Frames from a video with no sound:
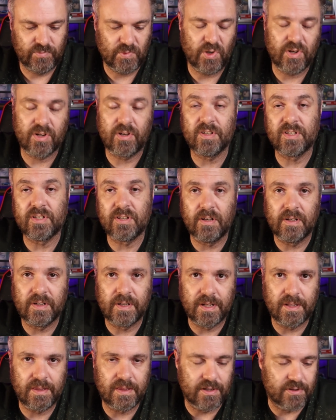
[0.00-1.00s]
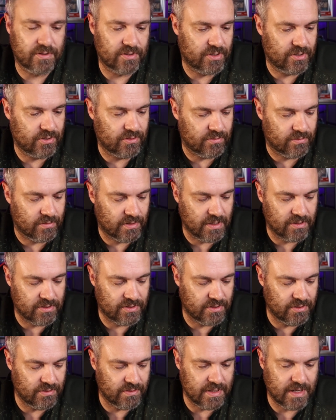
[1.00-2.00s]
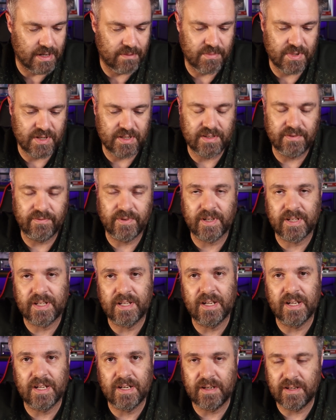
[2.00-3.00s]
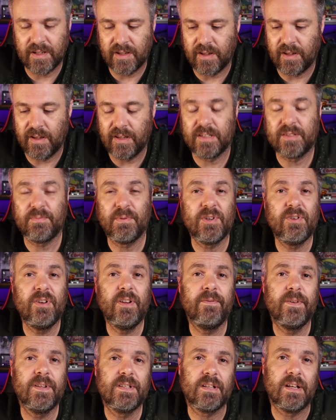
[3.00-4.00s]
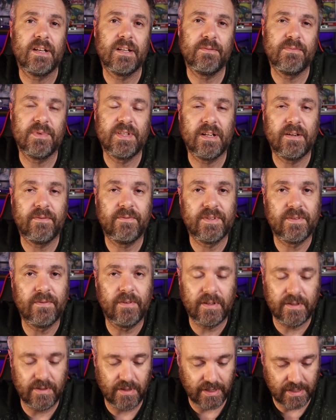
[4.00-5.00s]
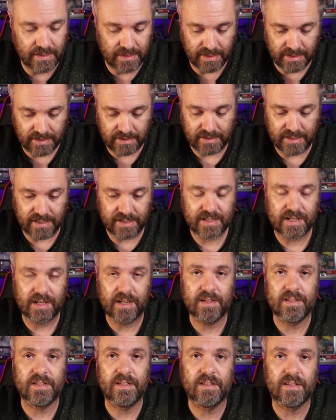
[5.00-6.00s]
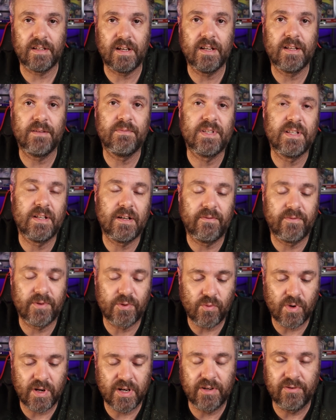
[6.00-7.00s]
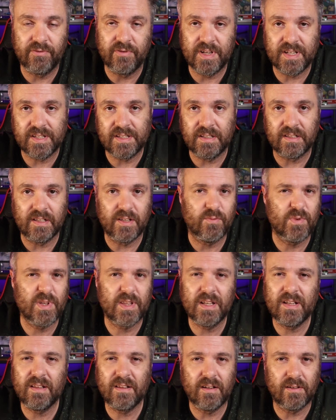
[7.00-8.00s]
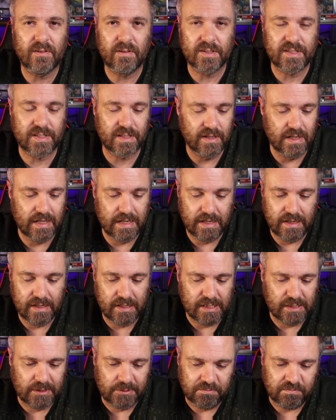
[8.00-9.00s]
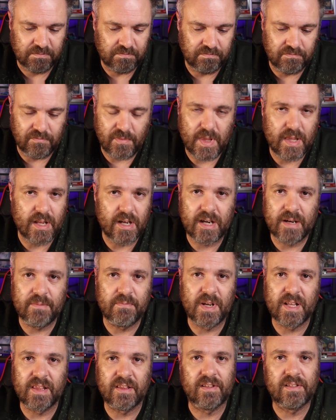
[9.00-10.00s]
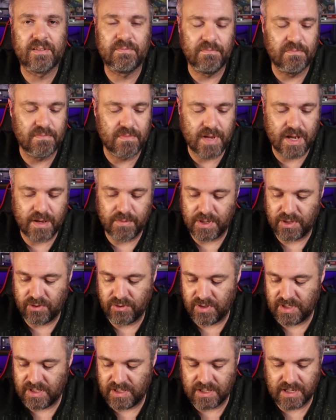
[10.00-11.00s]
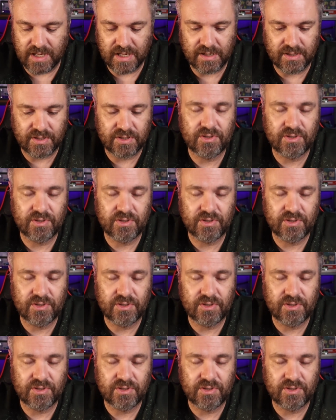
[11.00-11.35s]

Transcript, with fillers: try and consolidate those two those two numbers if I can, uh, especially if it's items that I've, in, in this case it's items that I've acquired recently within the last nine months, maybe to a year at a